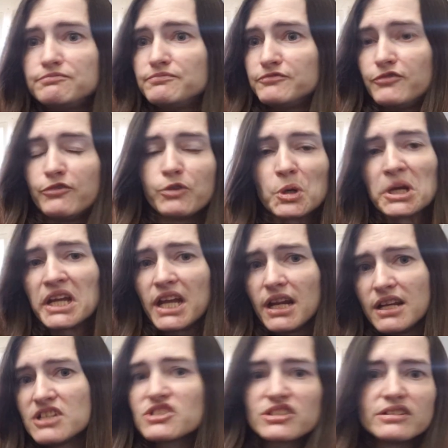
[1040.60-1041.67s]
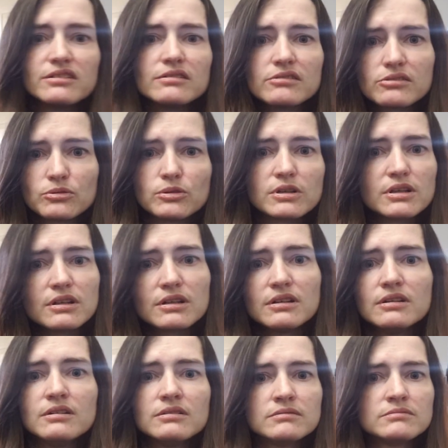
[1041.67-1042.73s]
48 inches
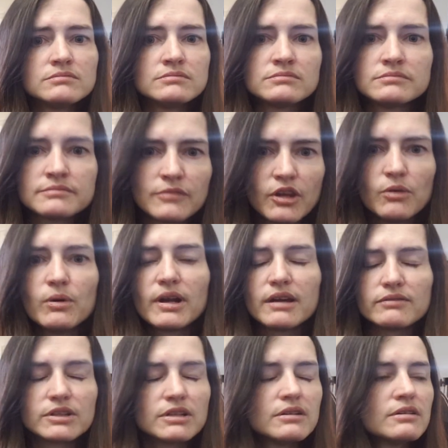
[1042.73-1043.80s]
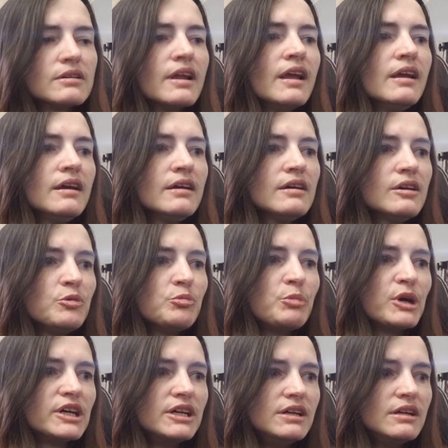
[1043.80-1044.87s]
or whatever.
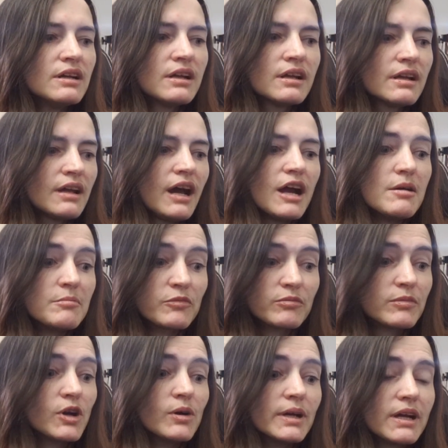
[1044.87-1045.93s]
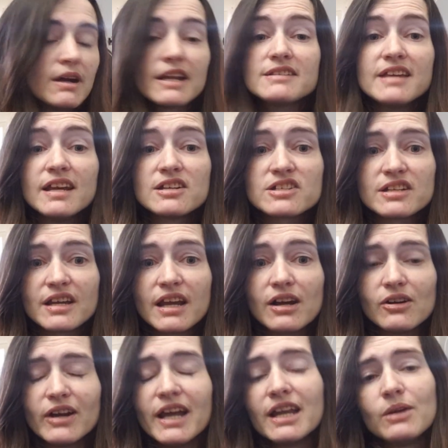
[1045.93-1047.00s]
But I'm going on a tangent
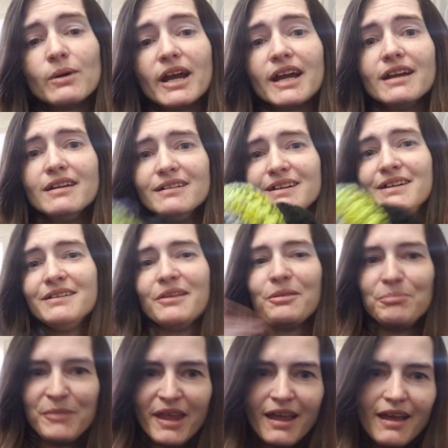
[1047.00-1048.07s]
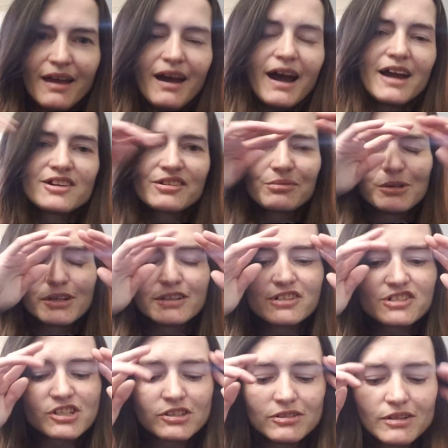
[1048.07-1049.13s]
now. Anyway, I just wanted to
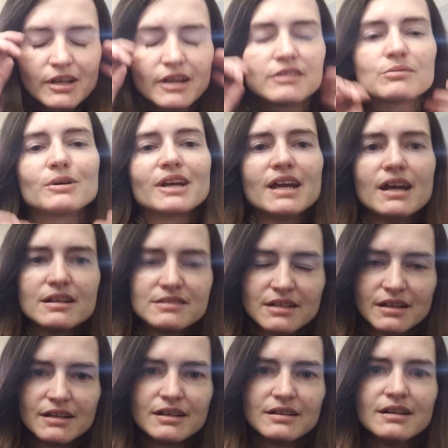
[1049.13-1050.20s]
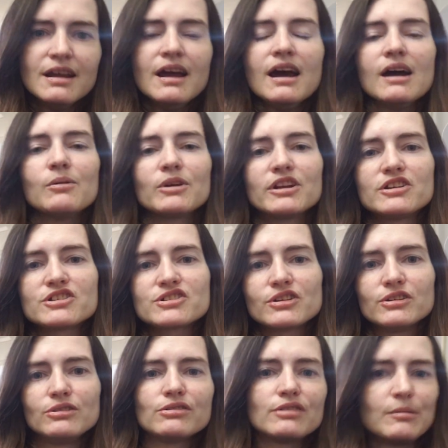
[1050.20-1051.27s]
show you guys what I had done. I wanted to show
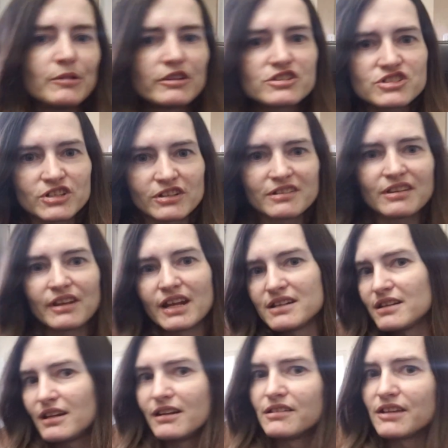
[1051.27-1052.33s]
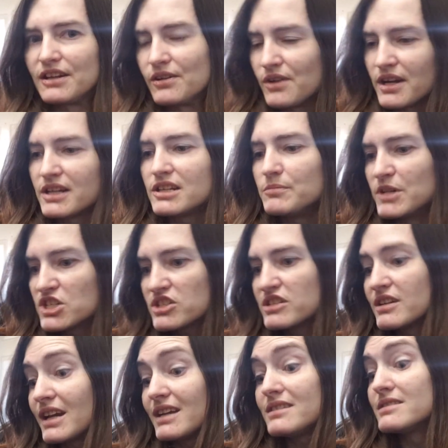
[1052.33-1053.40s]
you some of the shirts that I did, because I know I had
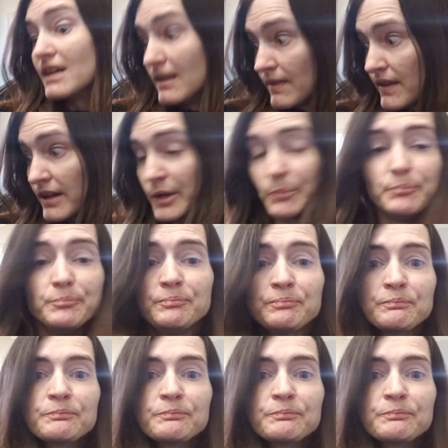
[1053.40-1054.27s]
mentioned I had done them.